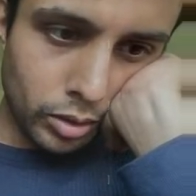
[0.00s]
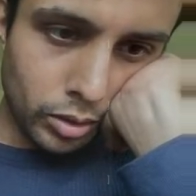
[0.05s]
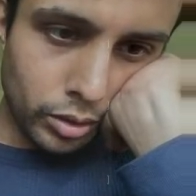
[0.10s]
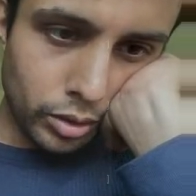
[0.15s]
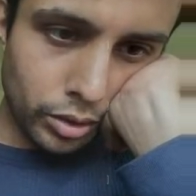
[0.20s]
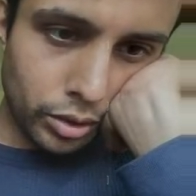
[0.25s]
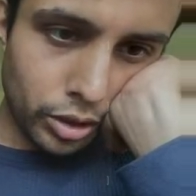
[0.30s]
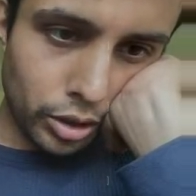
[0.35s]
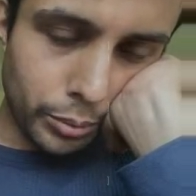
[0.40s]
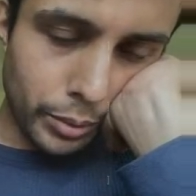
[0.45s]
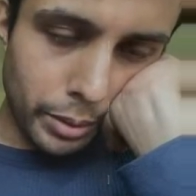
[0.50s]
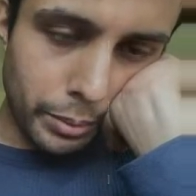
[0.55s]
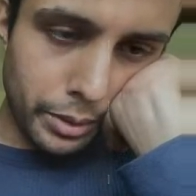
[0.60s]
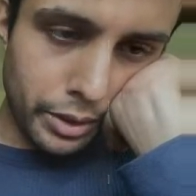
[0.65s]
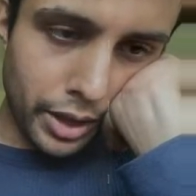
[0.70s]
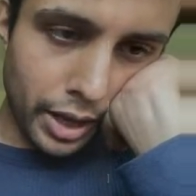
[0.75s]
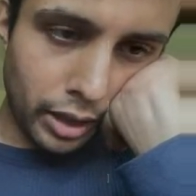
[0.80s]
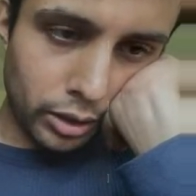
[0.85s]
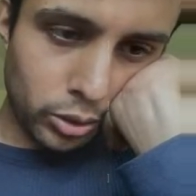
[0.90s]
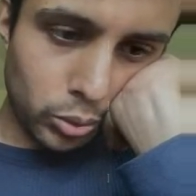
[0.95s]
so maybe
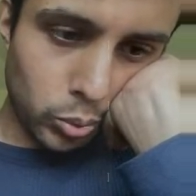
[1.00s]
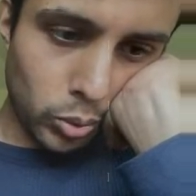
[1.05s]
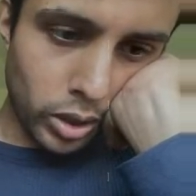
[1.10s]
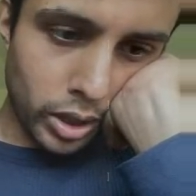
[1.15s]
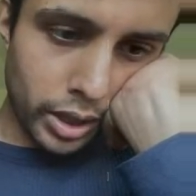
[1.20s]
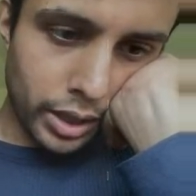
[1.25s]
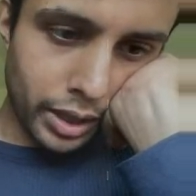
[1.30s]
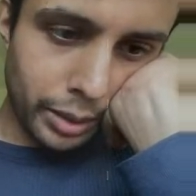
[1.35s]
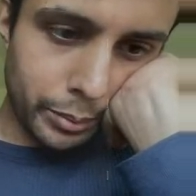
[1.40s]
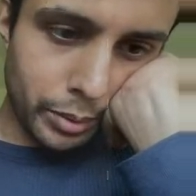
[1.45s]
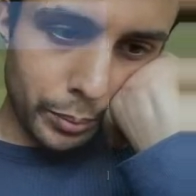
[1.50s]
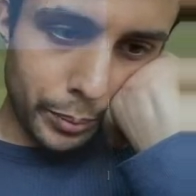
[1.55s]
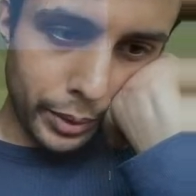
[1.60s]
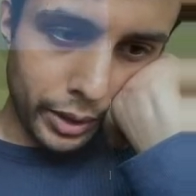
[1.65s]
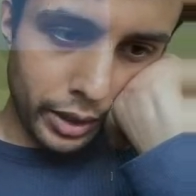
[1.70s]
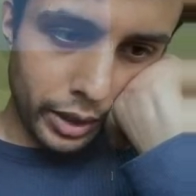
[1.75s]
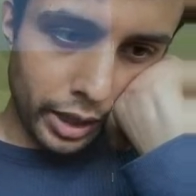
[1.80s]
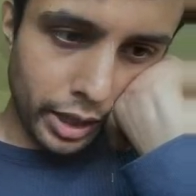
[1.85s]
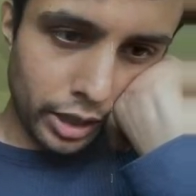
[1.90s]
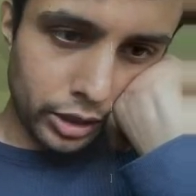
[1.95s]
that's why I'm a
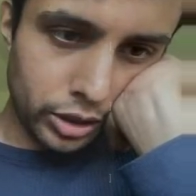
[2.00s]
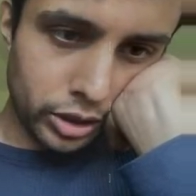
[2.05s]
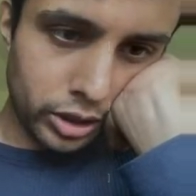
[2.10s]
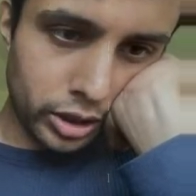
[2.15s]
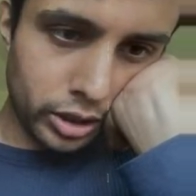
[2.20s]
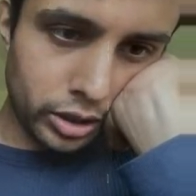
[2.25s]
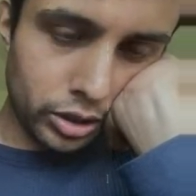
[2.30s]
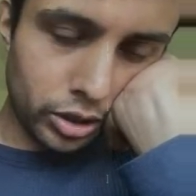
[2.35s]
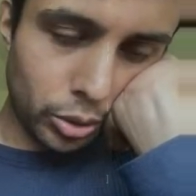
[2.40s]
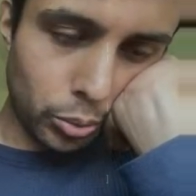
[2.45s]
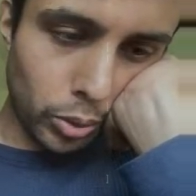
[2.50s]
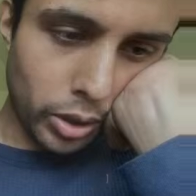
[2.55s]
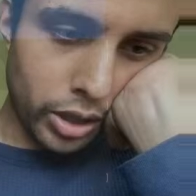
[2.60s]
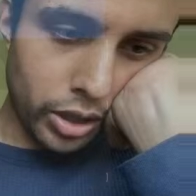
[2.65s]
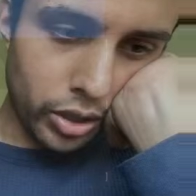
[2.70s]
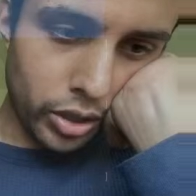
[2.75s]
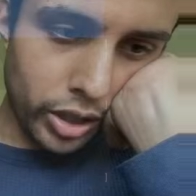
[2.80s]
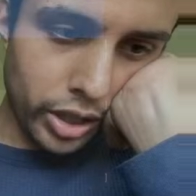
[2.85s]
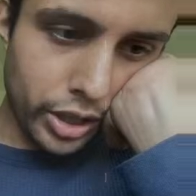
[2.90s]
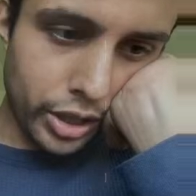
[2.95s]
bit hesitant to run
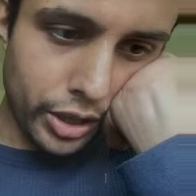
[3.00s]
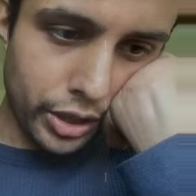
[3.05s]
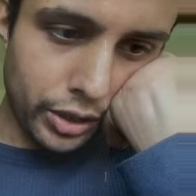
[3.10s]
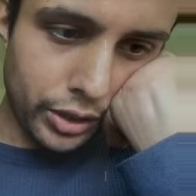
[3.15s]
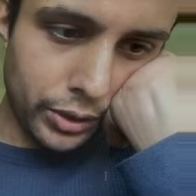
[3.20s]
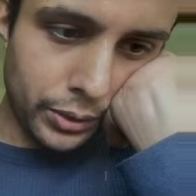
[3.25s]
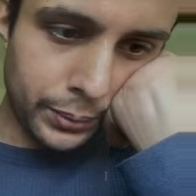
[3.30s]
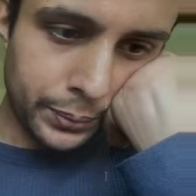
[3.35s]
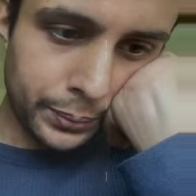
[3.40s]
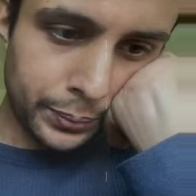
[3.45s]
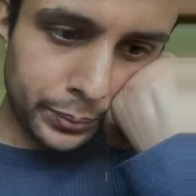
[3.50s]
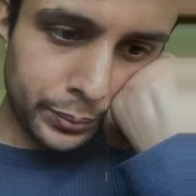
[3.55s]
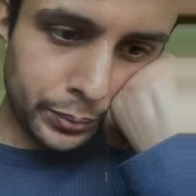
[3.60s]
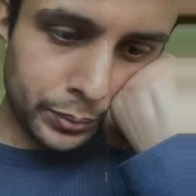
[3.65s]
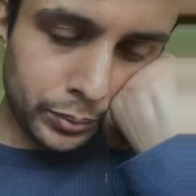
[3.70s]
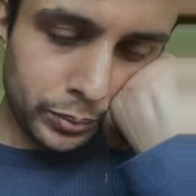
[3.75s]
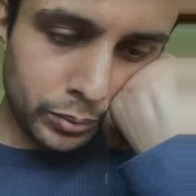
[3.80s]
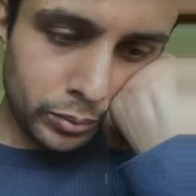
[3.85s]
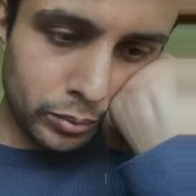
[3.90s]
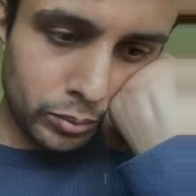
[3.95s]
training,
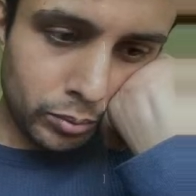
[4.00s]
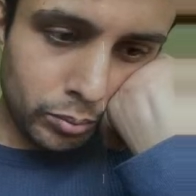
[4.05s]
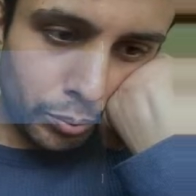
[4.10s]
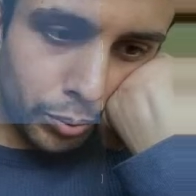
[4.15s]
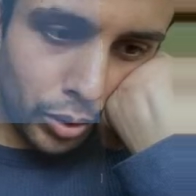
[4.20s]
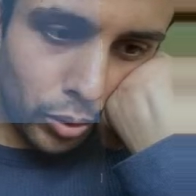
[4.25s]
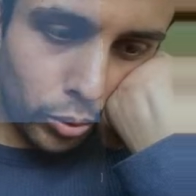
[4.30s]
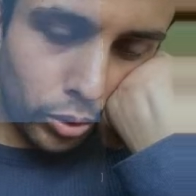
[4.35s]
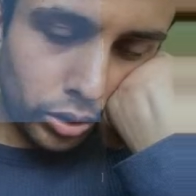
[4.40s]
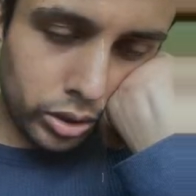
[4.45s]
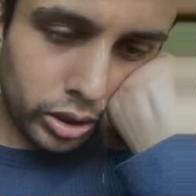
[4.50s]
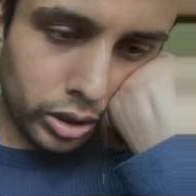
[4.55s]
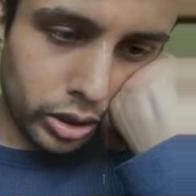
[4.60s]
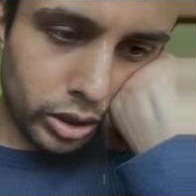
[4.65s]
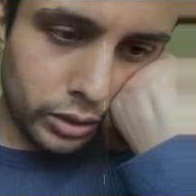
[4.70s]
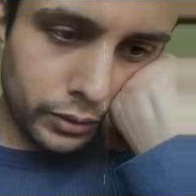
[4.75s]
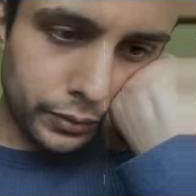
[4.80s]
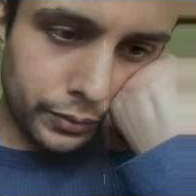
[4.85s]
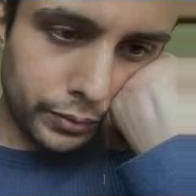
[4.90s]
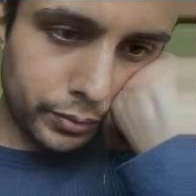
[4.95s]
but we'll see.